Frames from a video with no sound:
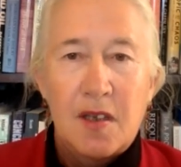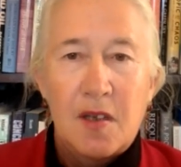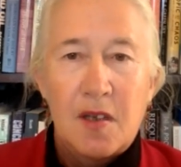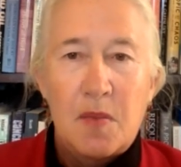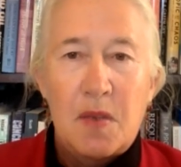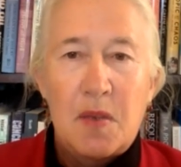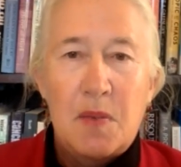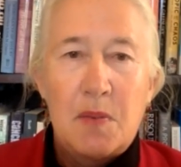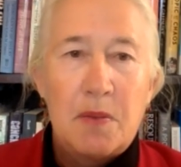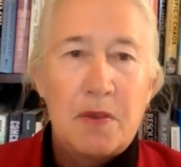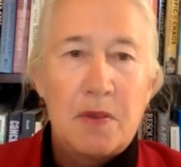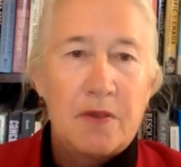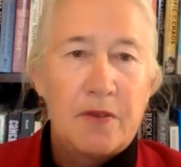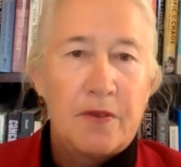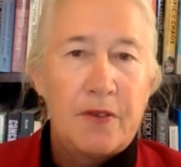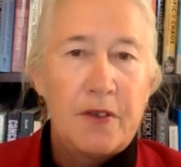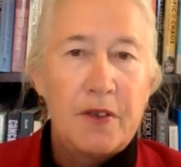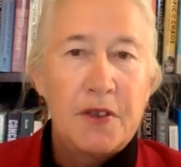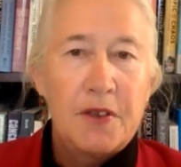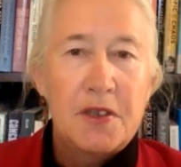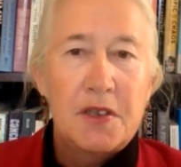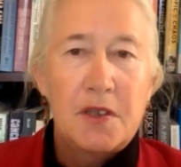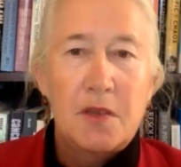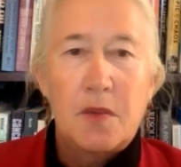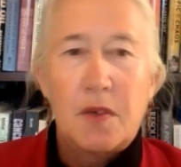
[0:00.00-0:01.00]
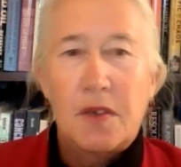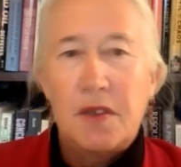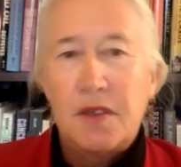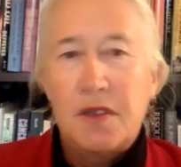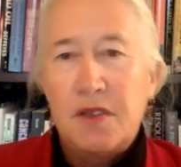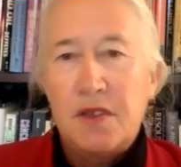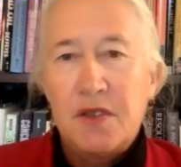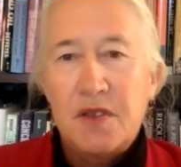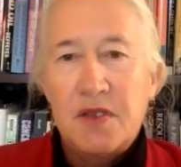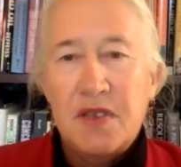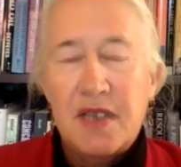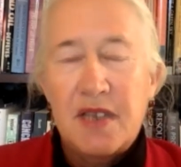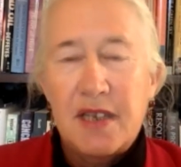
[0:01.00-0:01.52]
People filter what
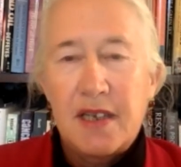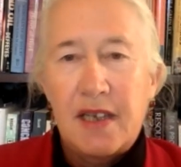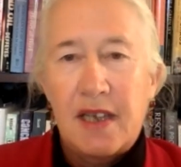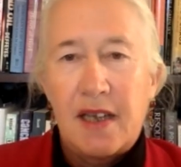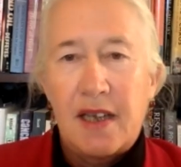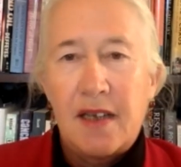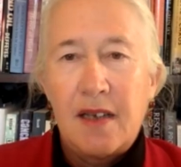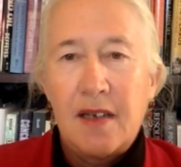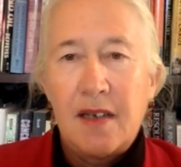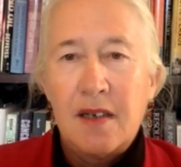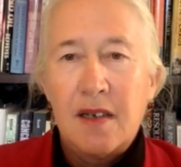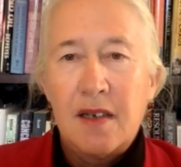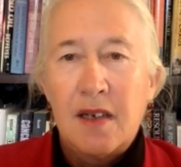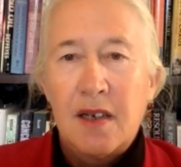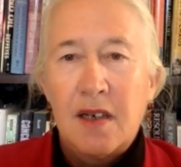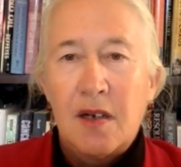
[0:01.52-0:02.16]
news they get.